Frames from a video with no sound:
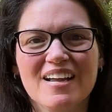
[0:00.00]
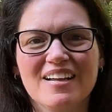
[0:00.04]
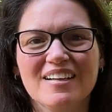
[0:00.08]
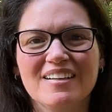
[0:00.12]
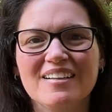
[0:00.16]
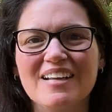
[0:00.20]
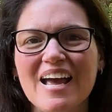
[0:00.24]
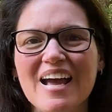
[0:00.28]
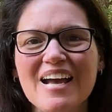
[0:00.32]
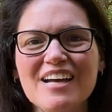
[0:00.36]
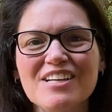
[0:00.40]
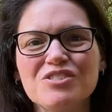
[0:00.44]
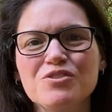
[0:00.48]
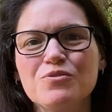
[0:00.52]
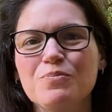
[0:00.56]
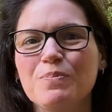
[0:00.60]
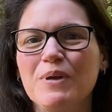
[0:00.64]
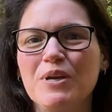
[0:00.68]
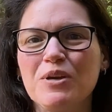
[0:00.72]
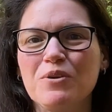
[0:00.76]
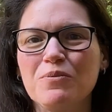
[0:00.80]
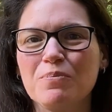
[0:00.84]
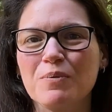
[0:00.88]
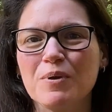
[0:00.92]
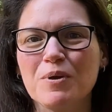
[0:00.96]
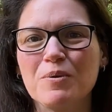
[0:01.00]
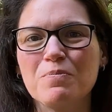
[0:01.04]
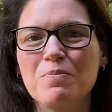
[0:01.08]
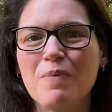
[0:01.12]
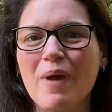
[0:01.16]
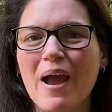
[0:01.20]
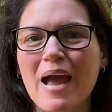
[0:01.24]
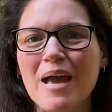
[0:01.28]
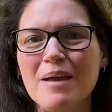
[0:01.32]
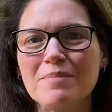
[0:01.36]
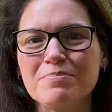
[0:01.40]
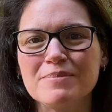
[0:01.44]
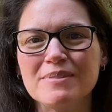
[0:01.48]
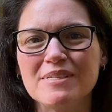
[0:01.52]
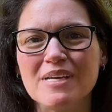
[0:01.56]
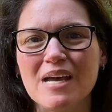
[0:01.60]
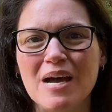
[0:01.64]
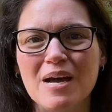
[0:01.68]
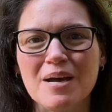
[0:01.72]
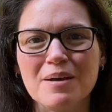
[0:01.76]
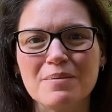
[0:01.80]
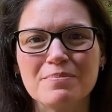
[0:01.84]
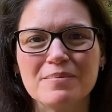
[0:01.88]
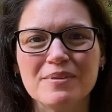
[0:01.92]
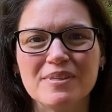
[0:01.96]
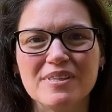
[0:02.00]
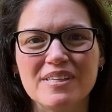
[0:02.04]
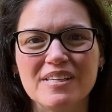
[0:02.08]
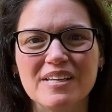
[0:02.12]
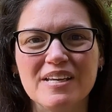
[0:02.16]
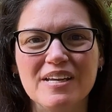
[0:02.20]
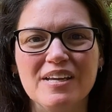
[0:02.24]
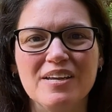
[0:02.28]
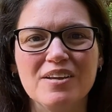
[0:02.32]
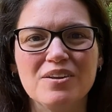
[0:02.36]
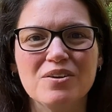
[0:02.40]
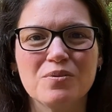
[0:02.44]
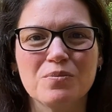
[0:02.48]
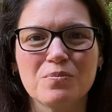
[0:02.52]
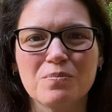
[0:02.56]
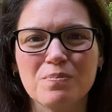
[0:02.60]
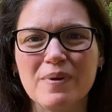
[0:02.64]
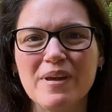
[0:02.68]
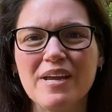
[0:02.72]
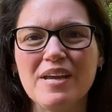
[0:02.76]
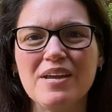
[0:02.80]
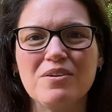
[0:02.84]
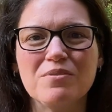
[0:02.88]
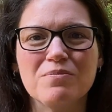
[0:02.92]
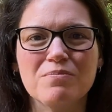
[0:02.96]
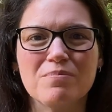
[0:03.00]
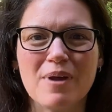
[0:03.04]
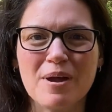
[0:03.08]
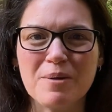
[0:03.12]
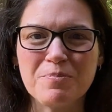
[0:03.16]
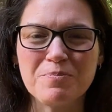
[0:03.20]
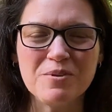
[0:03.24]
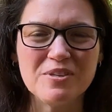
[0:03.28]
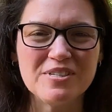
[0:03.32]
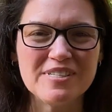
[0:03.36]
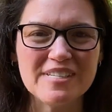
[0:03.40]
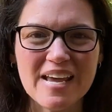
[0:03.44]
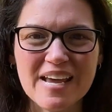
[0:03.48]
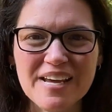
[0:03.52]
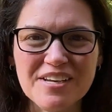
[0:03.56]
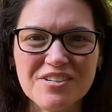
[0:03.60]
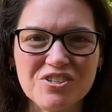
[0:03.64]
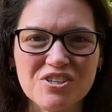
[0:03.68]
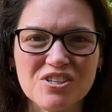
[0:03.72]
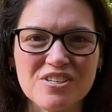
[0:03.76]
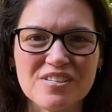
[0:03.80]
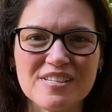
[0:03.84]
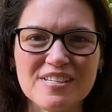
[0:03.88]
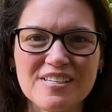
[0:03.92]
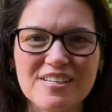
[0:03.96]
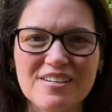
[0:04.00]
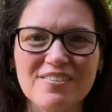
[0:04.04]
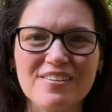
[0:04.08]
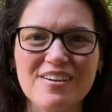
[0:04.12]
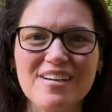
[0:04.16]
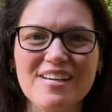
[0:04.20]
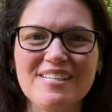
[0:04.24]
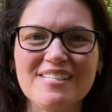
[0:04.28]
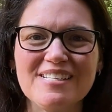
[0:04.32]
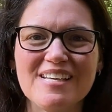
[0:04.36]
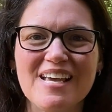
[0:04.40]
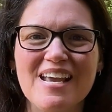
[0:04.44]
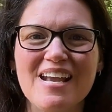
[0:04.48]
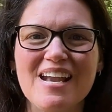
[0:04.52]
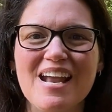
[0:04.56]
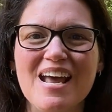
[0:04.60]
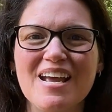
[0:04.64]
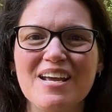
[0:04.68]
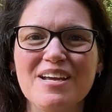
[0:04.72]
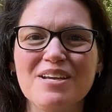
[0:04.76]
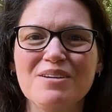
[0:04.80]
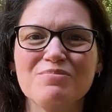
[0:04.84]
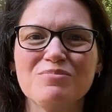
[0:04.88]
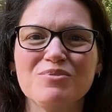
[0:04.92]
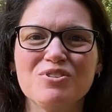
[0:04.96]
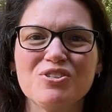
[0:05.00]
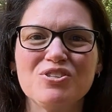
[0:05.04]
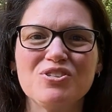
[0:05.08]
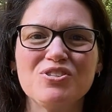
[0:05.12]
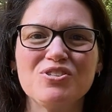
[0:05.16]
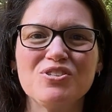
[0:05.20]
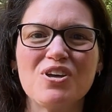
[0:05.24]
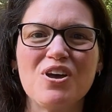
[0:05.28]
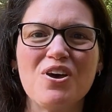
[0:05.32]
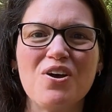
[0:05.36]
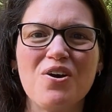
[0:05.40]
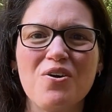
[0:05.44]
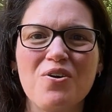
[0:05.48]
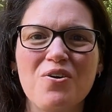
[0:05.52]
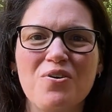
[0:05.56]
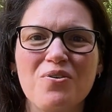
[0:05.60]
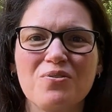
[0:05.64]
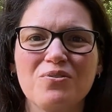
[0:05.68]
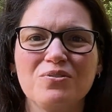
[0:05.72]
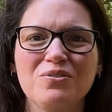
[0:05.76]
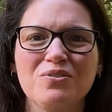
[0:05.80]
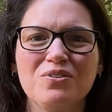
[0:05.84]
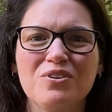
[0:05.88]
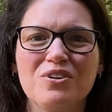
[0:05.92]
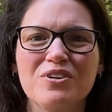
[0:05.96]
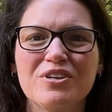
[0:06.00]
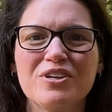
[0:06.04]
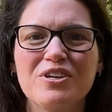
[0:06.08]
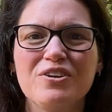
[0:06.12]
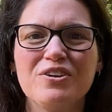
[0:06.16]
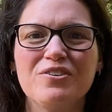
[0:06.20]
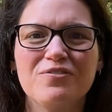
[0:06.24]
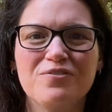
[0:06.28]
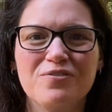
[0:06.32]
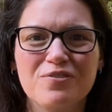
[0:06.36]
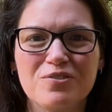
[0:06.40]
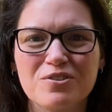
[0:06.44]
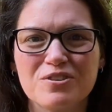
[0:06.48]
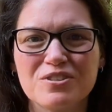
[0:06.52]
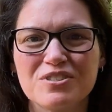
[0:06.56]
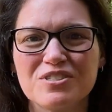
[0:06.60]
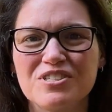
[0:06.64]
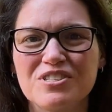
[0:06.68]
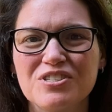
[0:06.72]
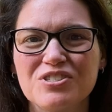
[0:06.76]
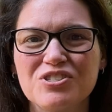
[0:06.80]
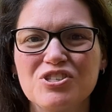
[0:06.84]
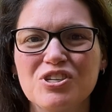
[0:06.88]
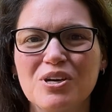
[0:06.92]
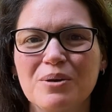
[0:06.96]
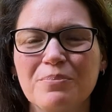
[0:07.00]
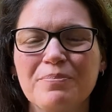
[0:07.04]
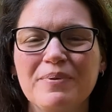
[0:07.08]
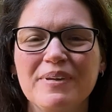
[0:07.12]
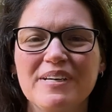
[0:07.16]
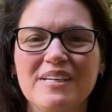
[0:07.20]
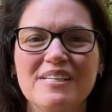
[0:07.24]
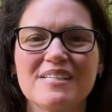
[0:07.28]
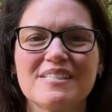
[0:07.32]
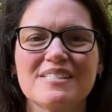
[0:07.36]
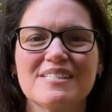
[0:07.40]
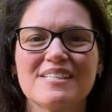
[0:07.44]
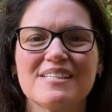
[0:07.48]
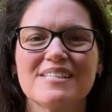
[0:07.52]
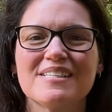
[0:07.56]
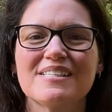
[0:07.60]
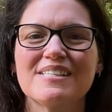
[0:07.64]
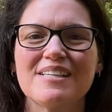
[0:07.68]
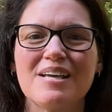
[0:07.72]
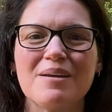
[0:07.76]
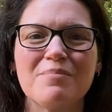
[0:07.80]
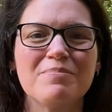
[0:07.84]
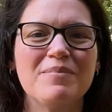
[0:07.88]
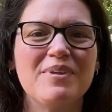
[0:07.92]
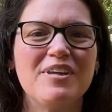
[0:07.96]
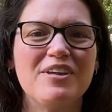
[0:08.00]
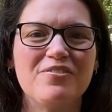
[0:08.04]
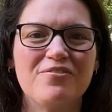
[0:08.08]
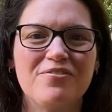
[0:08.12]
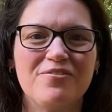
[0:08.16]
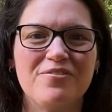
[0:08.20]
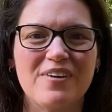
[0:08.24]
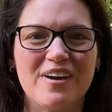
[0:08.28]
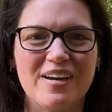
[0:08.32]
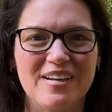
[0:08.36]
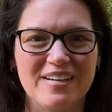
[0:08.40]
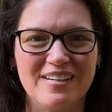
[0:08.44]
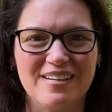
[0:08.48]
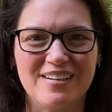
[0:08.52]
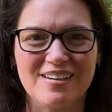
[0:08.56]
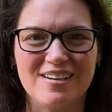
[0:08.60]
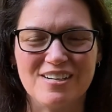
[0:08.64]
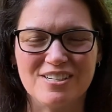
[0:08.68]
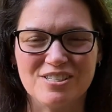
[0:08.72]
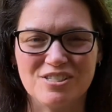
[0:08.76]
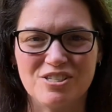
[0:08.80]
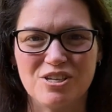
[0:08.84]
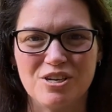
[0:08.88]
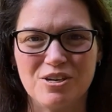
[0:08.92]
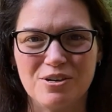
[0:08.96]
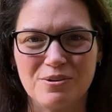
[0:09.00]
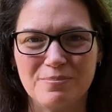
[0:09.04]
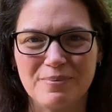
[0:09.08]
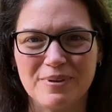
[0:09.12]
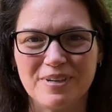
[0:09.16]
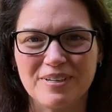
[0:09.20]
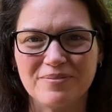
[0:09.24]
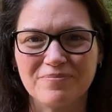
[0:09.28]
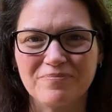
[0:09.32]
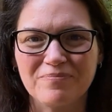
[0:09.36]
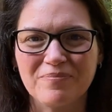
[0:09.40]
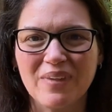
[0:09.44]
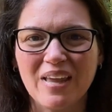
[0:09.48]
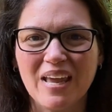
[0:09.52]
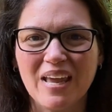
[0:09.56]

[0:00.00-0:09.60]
Last week we wrapped up the re-reputation series and I am so looking forward to jumping into something fun in October.